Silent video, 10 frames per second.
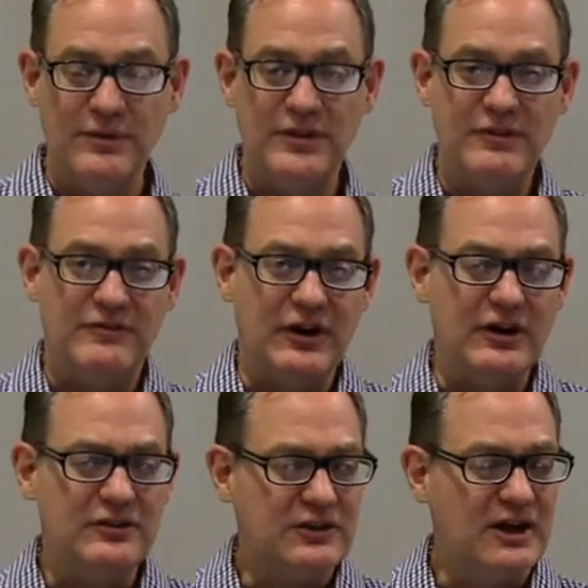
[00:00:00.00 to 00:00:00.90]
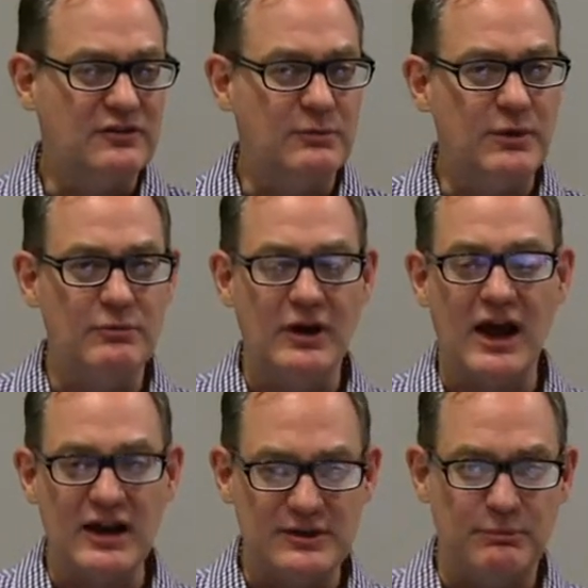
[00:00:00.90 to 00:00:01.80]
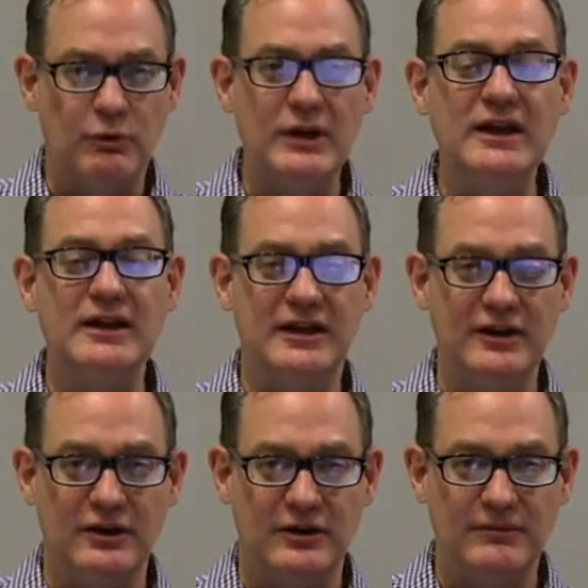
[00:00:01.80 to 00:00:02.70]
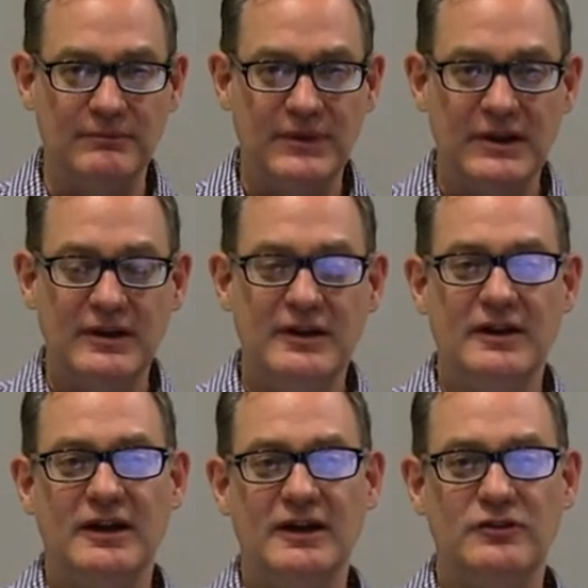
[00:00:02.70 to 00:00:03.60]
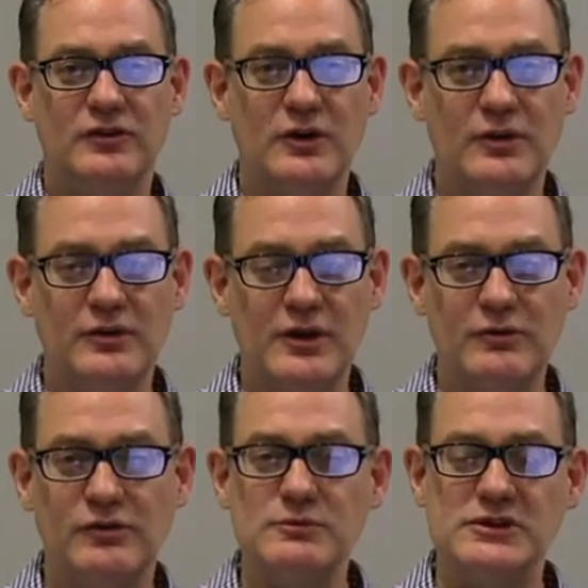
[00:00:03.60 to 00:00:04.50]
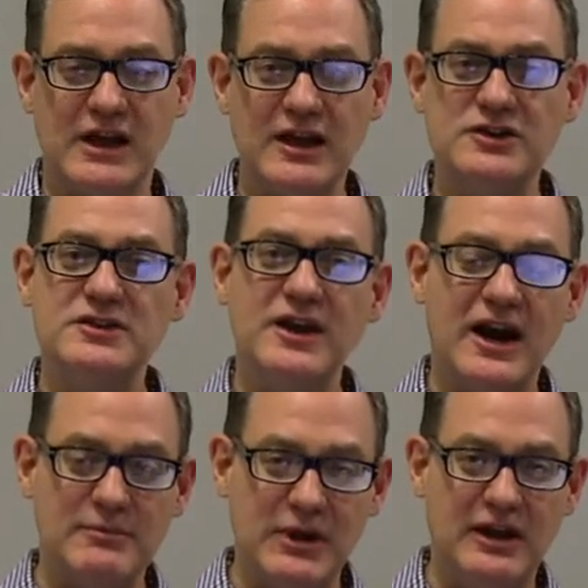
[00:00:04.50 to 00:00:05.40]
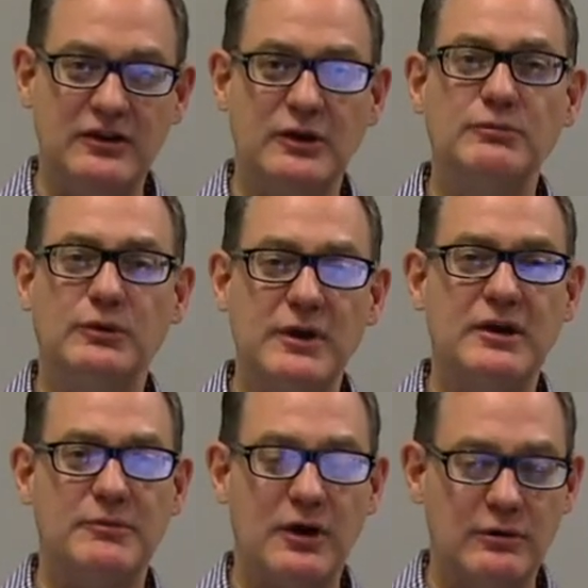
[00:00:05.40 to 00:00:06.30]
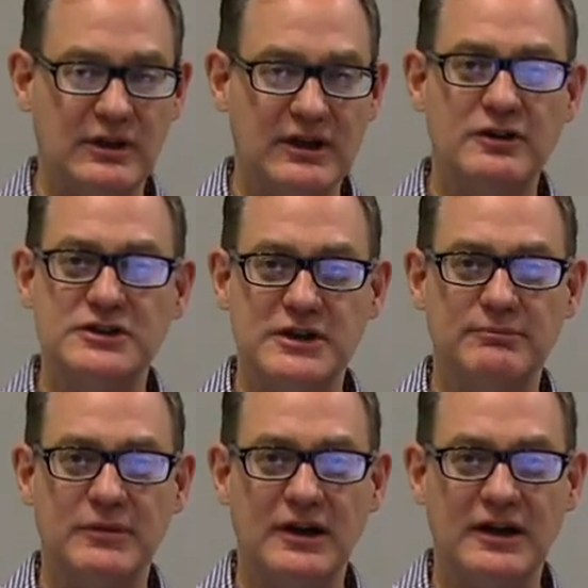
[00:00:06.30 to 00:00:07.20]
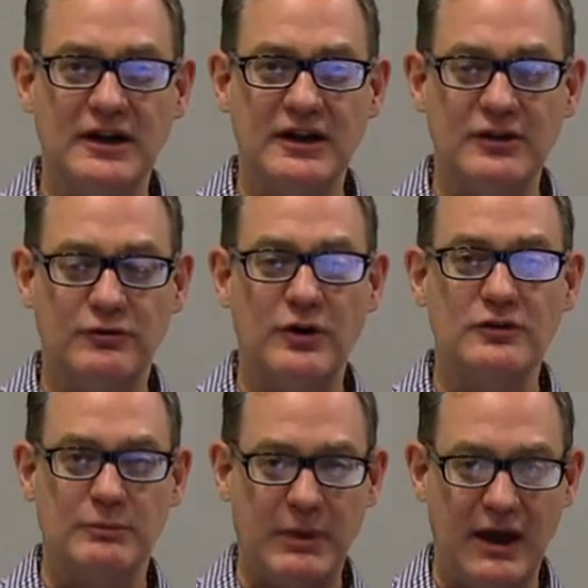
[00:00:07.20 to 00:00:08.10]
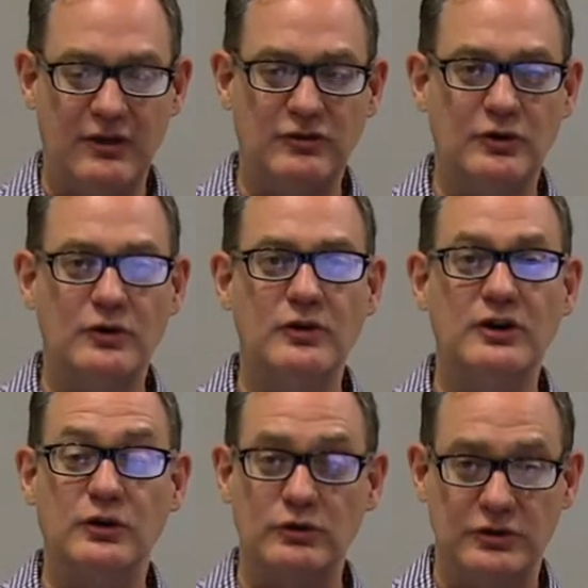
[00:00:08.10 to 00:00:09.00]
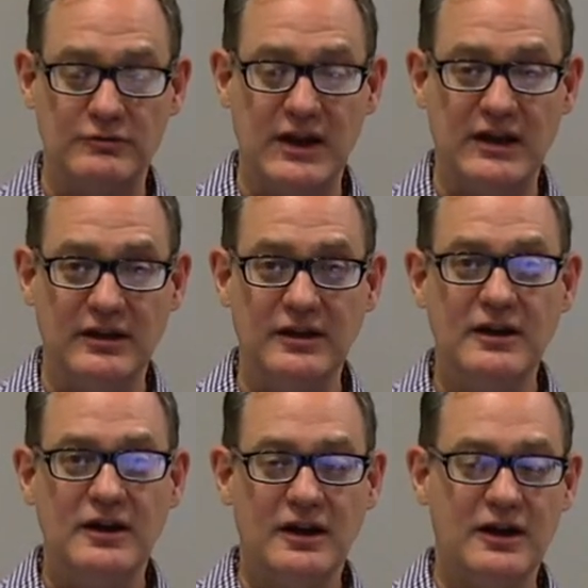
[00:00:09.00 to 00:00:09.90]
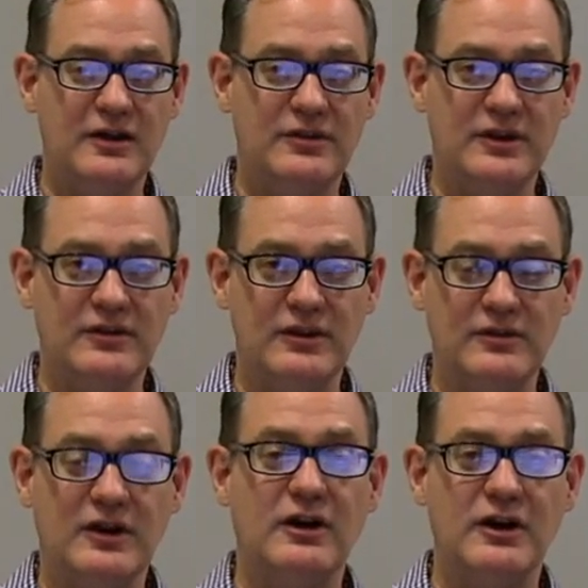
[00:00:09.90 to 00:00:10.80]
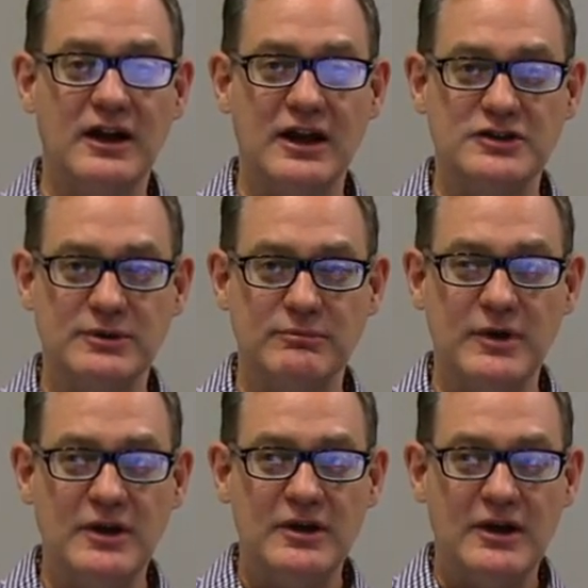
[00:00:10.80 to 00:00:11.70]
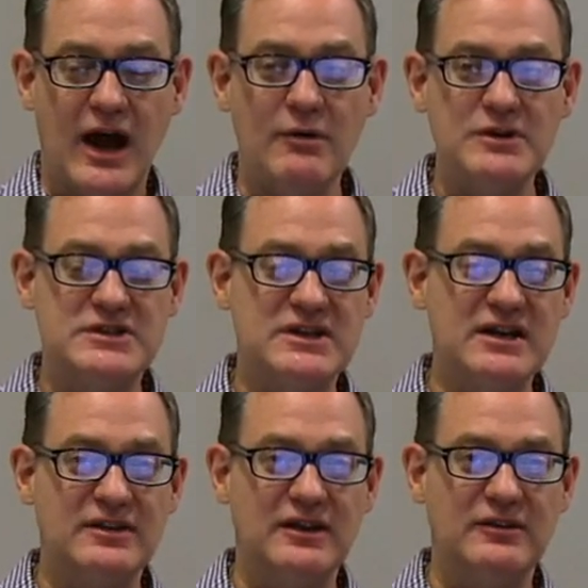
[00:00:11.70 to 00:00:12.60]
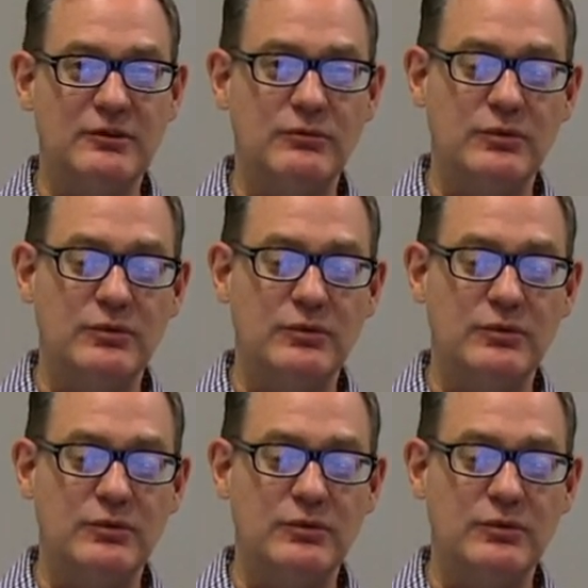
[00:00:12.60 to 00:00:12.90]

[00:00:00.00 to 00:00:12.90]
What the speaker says: the various kinds of people God is bringing here. And so there were some changes that I began to implement in my own leadership as far as a pastor and cultivating the congregation. I would say that the